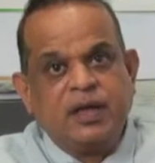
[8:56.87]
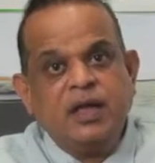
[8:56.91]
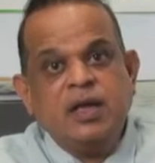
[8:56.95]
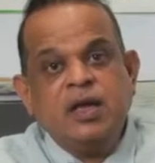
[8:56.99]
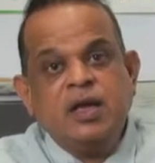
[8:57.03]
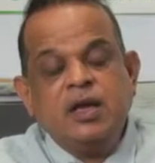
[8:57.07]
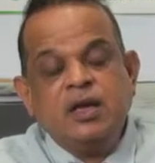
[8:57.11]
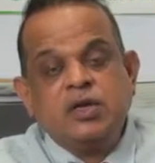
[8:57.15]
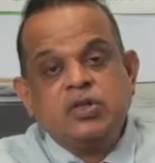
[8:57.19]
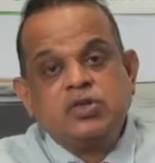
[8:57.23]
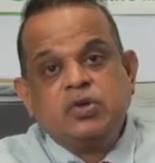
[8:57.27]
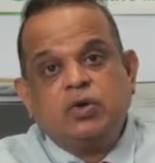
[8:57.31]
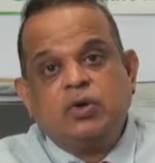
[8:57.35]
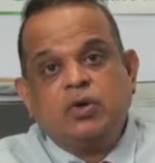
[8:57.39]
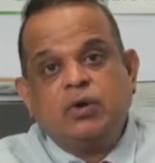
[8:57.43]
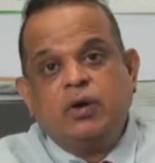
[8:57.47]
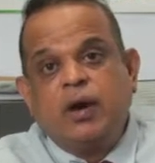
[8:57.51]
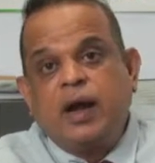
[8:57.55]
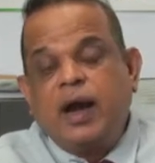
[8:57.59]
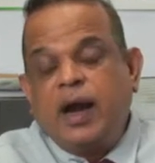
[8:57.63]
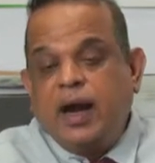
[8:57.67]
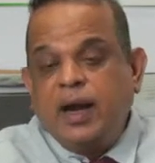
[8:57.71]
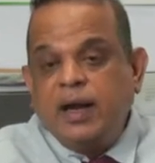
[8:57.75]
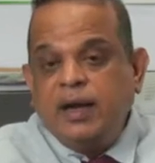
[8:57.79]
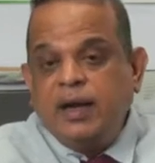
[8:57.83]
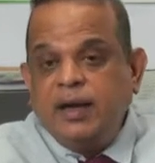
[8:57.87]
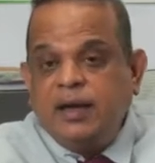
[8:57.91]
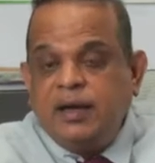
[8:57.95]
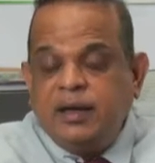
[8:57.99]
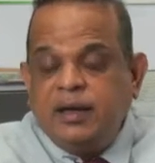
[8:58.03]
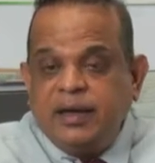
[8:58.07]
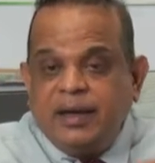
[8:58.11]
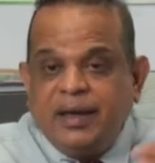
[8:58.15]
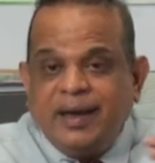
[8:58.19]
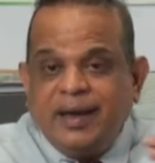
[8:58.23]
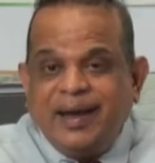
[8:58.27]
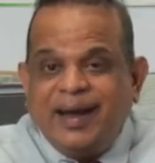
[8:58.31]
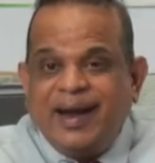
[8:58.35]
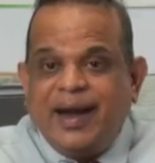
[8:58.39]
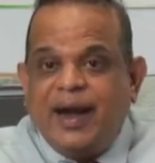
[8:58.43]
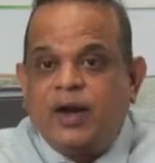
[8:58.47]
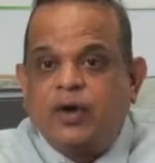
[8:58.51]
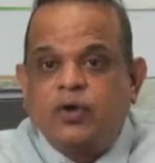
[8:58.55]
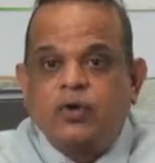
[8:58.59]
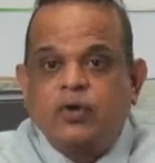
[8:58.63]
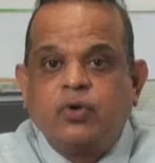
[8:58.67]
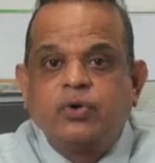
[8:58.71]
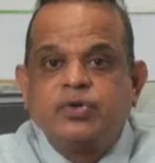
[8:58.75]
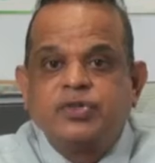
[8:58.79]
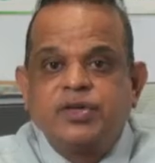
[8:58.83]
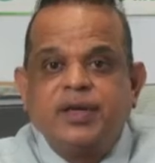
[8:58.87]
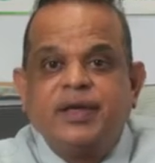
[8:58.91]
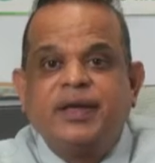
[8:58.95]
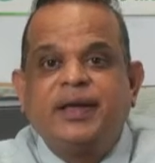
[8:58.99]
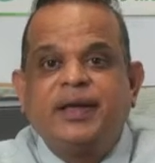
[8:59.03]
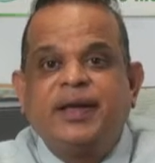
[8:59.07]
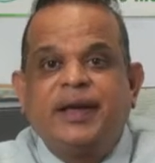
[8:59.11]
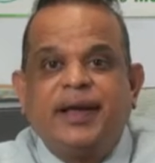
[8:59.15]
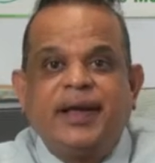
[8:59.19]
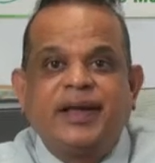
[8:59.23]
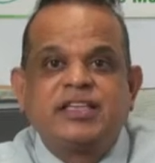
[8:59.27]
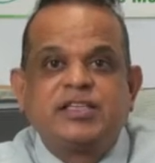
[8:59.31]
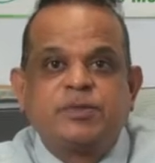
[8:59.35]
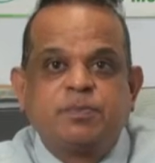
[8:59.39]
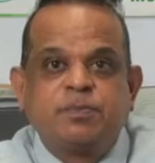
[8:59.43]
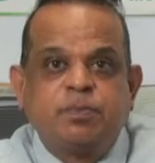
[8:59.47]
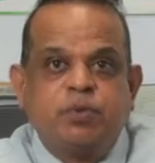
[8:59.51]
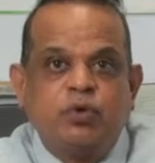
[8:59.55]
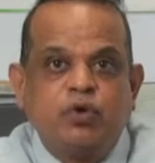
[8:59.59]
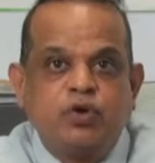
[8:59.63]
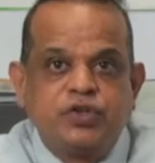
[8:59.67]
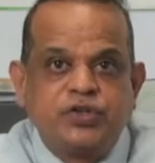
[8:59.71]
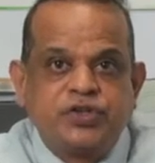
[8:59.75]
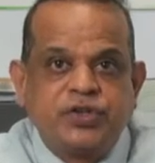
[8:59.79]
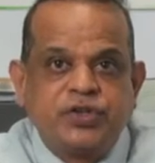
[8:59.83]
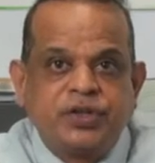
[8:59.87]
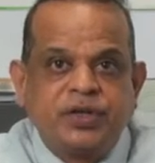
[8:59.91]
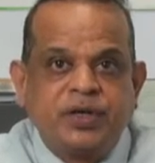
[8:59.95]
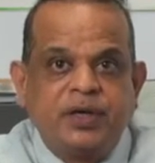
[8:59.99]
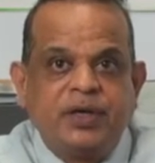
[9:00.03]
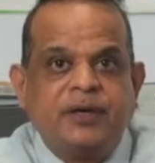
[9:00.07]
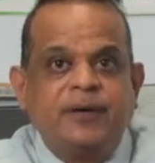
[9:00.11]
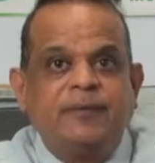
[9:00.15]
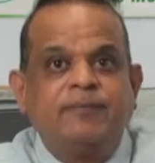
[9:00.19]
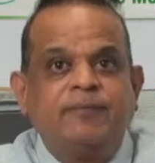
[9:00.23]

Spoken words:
So anti-androgenic exposure